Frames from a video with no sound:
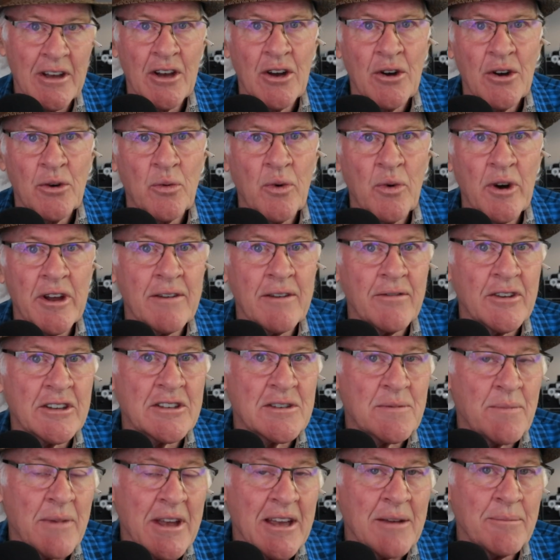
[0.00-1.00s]
One of
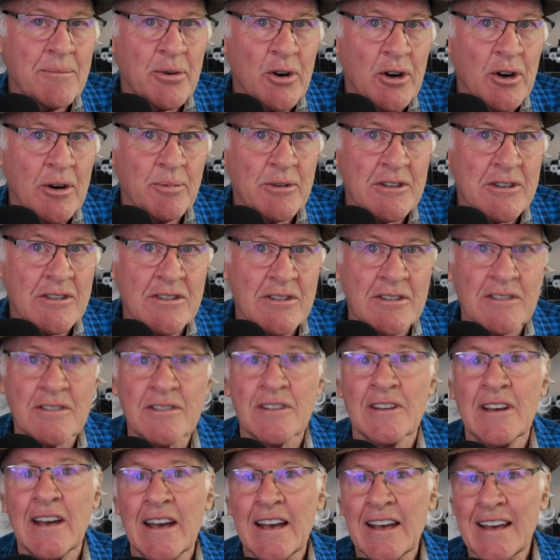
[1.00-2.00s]
its main purposes
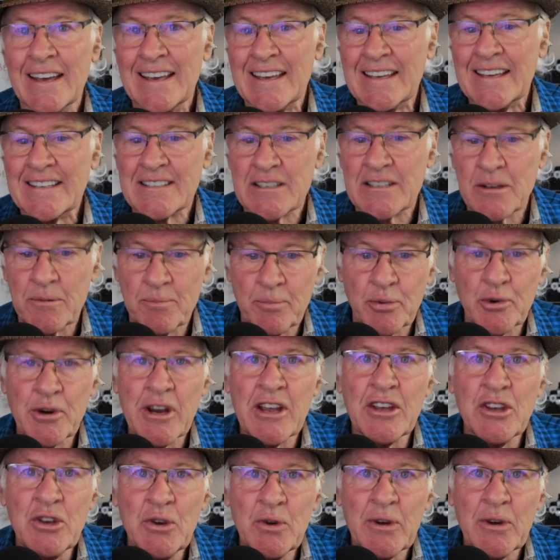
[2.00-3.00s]
is to
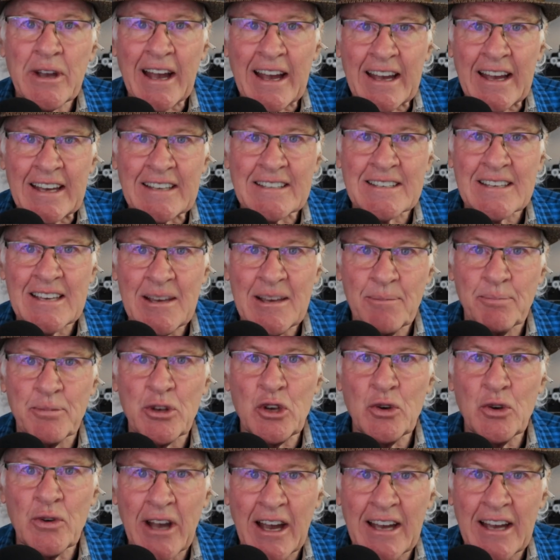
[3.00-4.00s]
bring you guys, keep
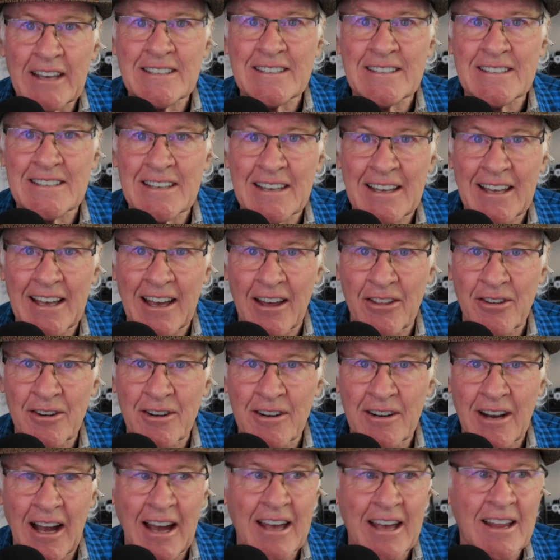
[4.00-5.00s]
you guys
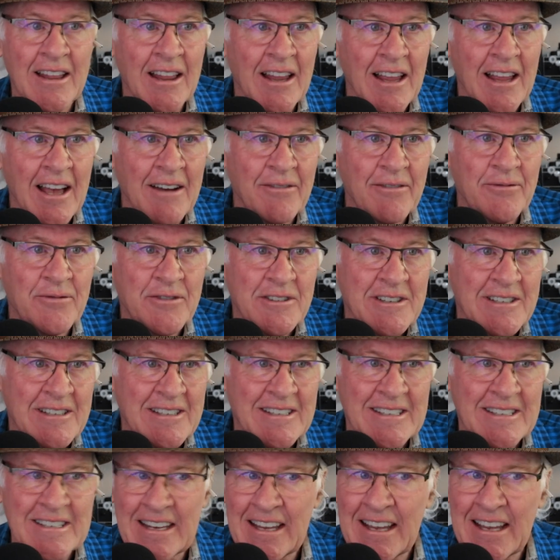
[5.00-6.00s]
together. I loved
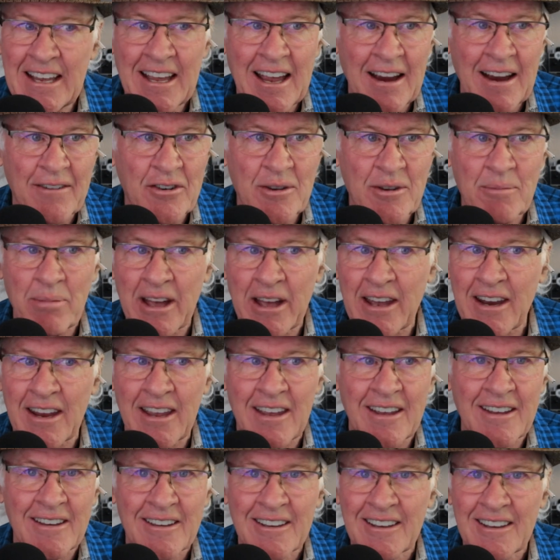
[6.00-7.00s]
seeing
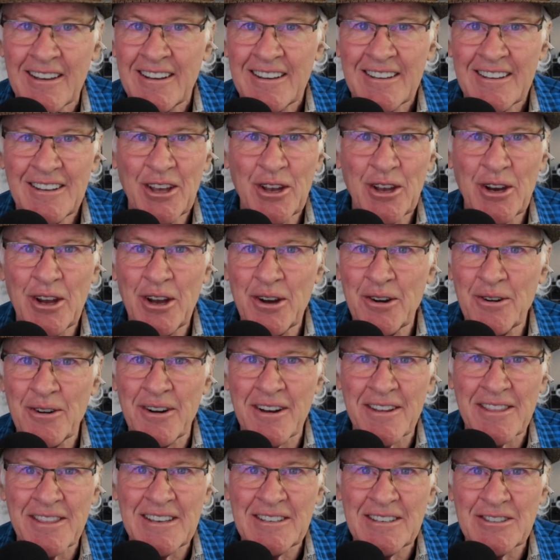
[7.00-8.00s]
everybody, you know,
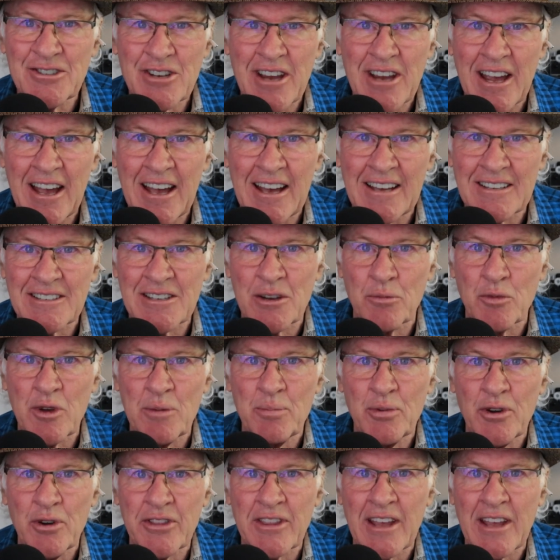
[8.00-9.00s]
on these chats. And we
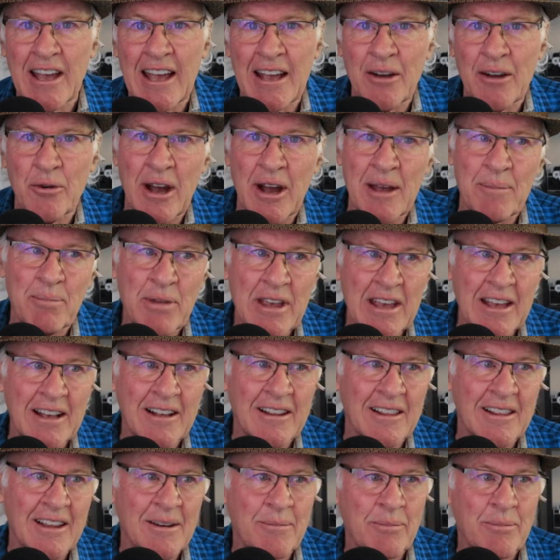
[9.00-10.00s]
put the AYP
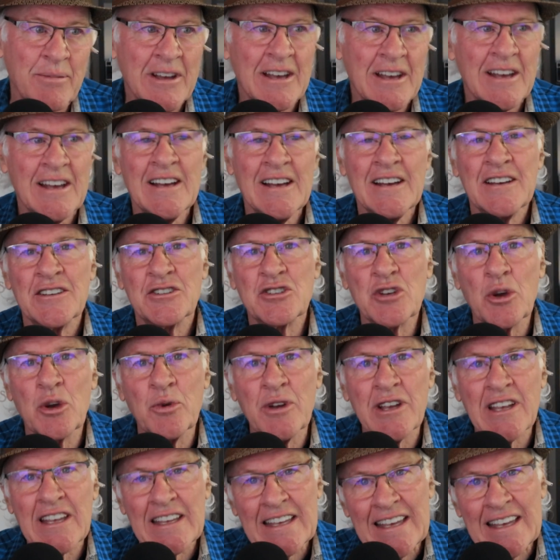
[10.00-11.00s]
Club so
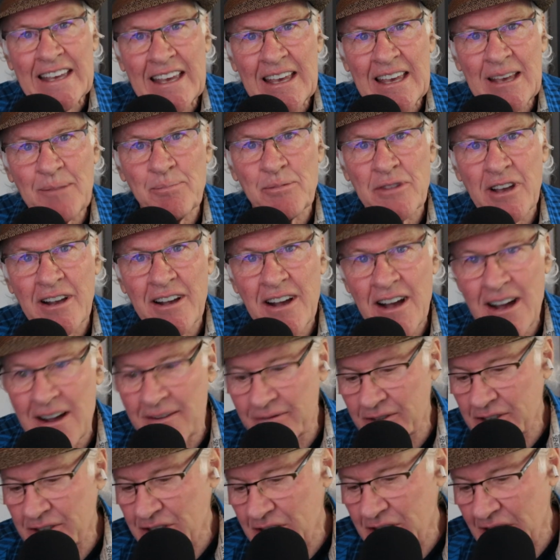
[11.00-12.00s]
we keep the
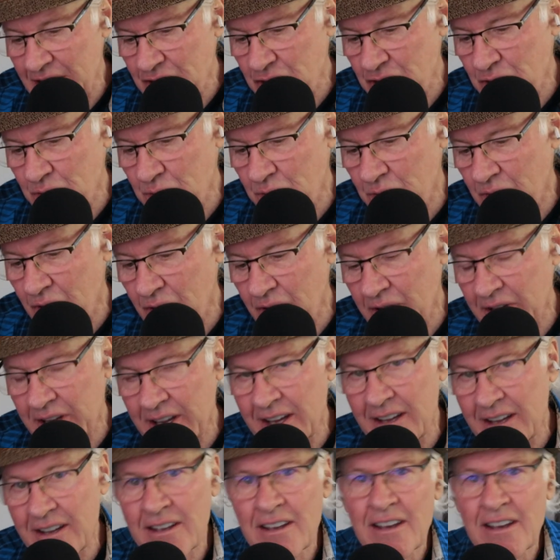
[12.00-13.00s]
conversation
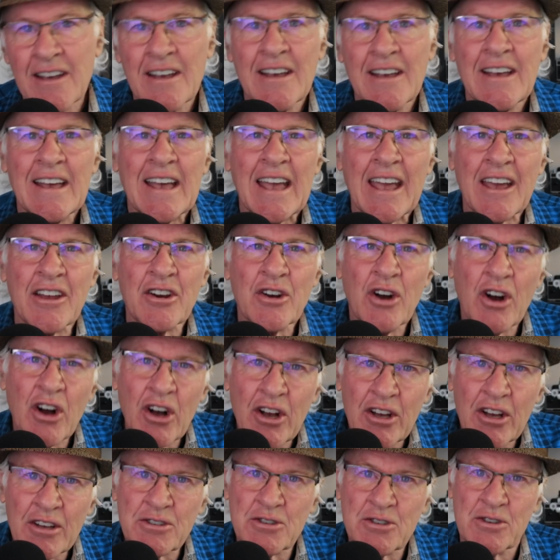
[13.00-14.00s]
rolling, and
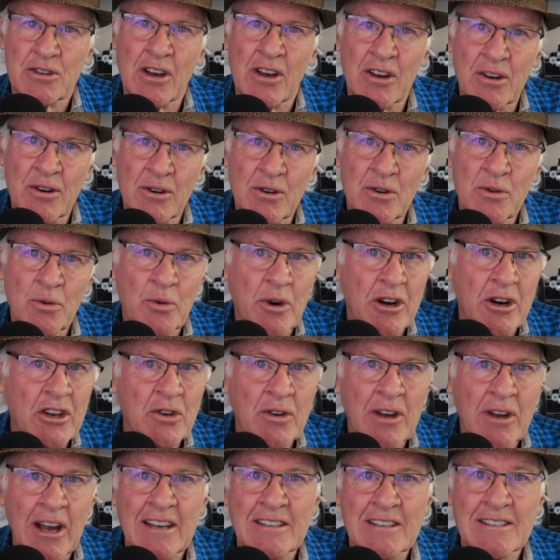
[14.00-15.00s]
also where you
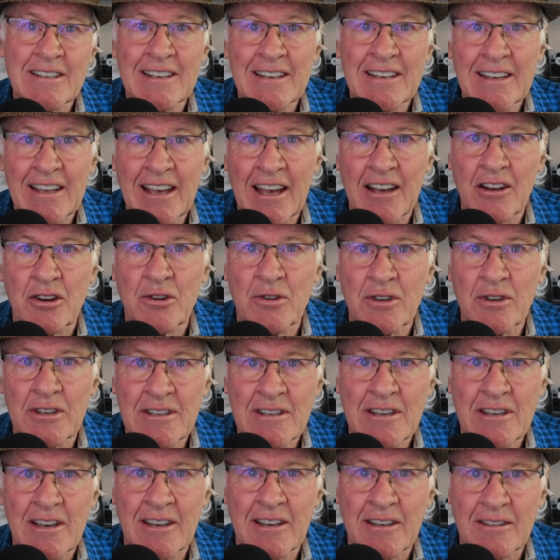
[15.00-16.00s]
guys can get
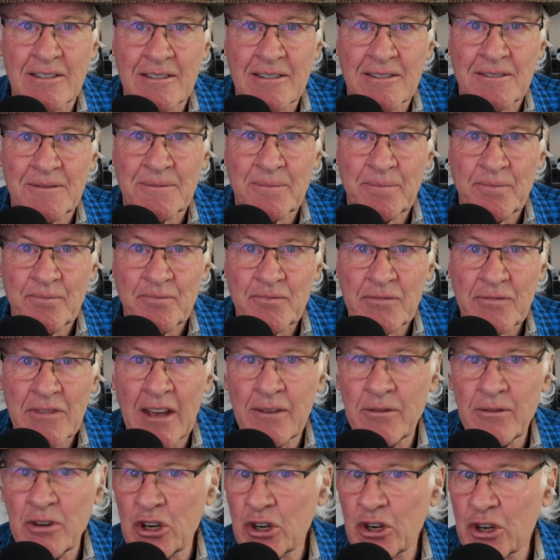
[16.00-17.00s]
critiqued. I
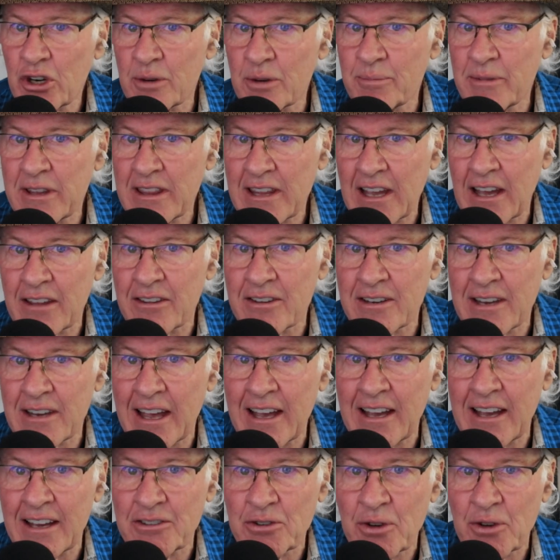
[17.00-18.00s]
mean, you heard me the other
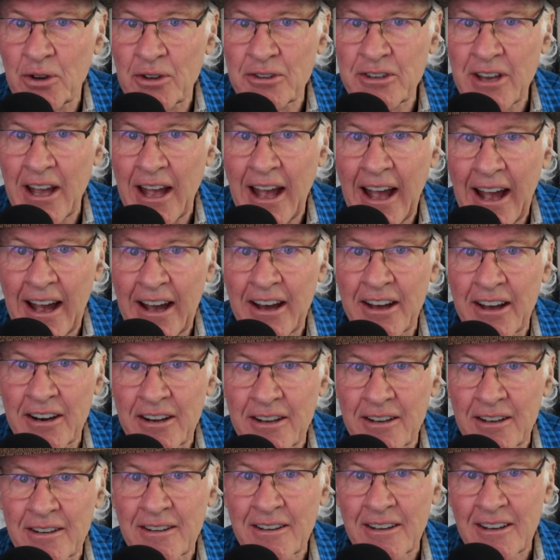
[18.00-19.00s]
day. I told you how
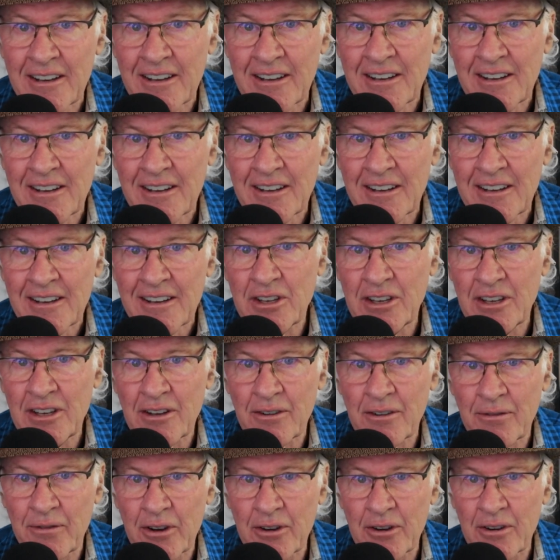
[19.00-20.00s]
to critique
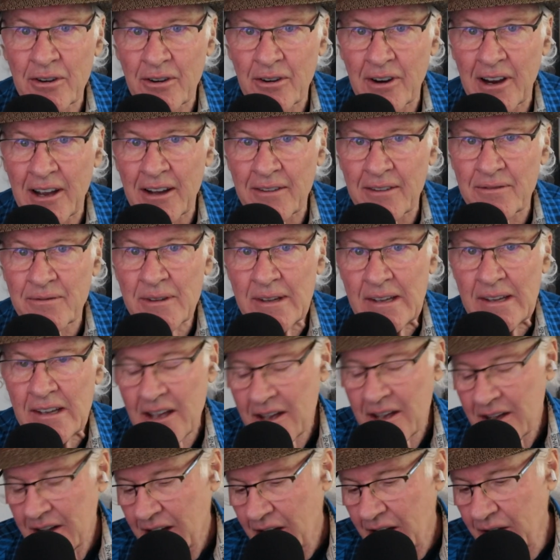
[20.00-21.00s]
a photograph.
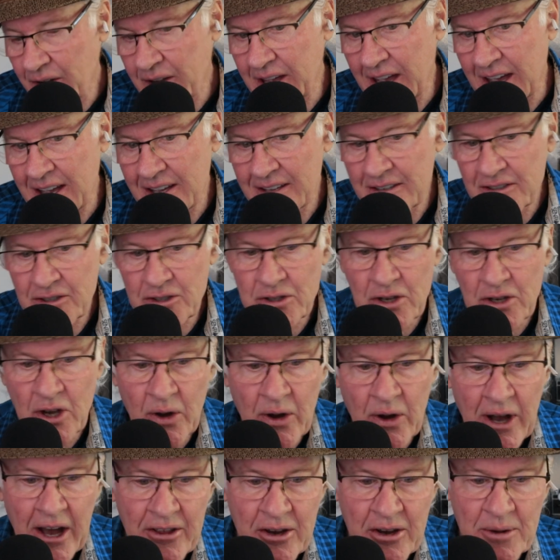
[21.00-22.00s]
Okay, so
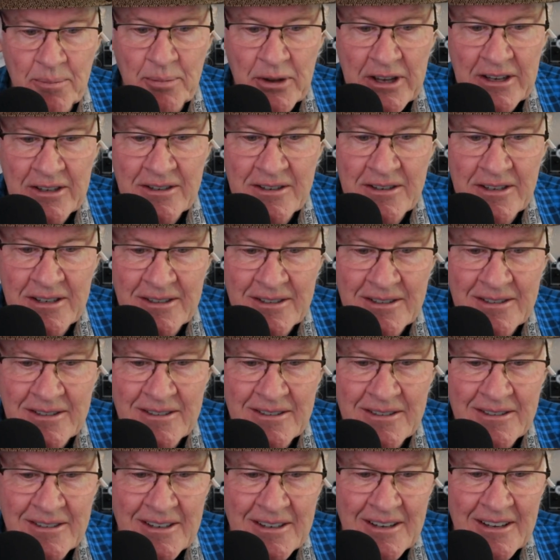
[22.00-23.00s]
other
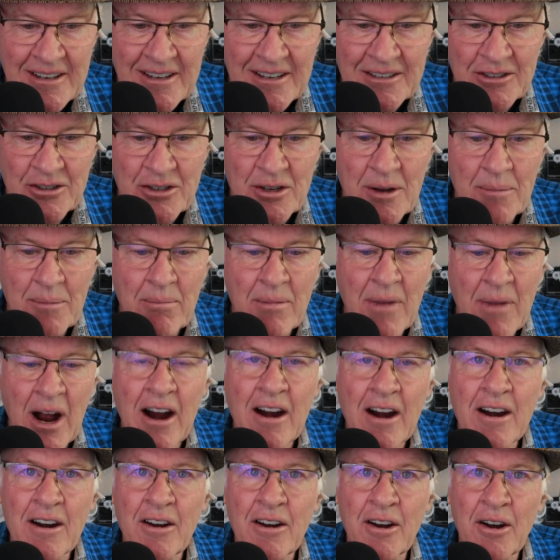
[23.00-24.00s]
business.
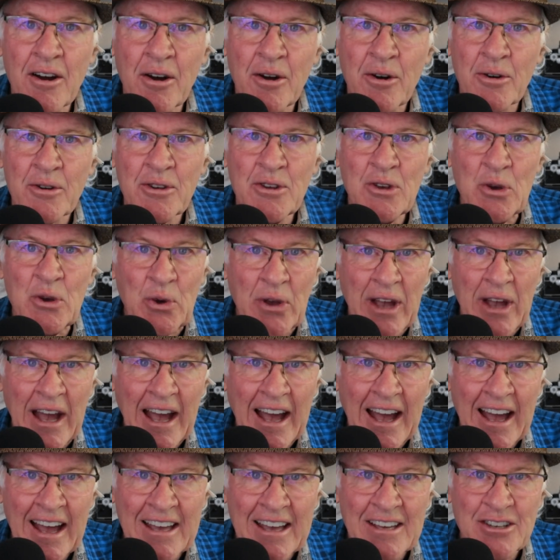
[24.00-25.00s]
Tomorrow, you
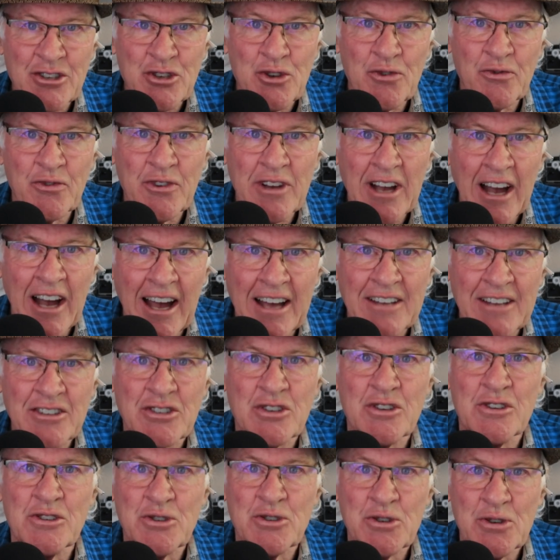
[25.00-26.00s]
guys, you've got
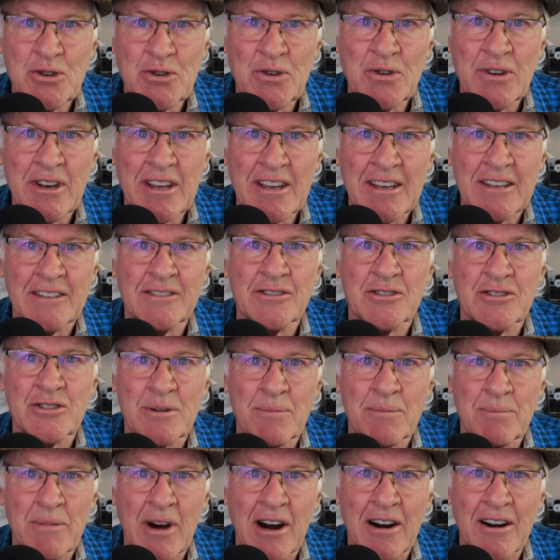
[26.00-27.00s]
to tune in.
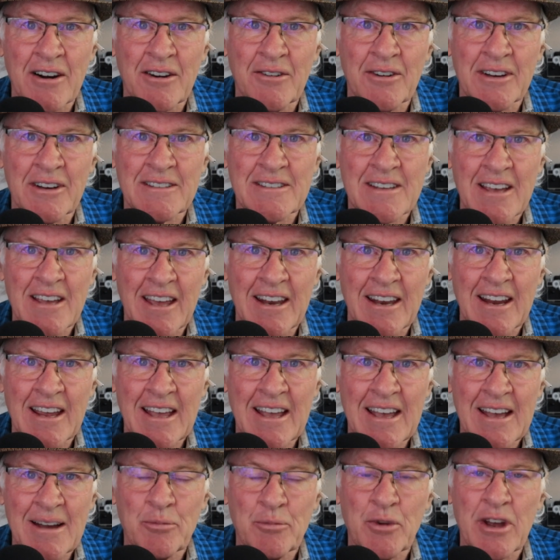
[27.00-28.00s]
Tomorrow at 10
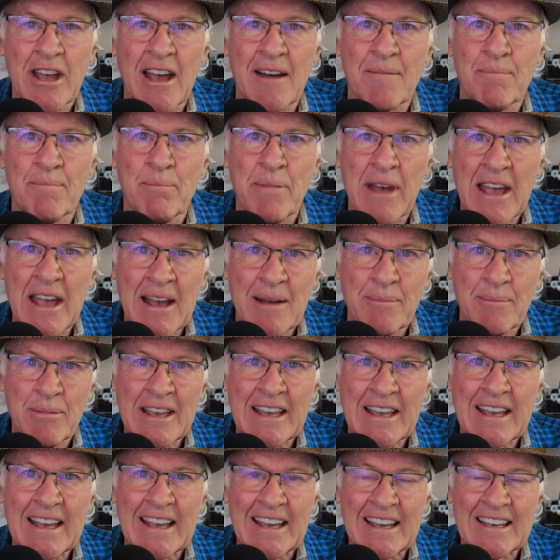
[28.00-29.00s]
a.m., we have
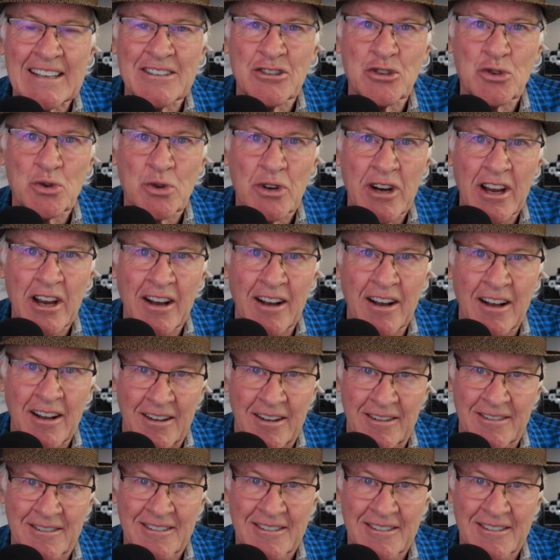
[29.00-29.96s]
Bambi Cantrell.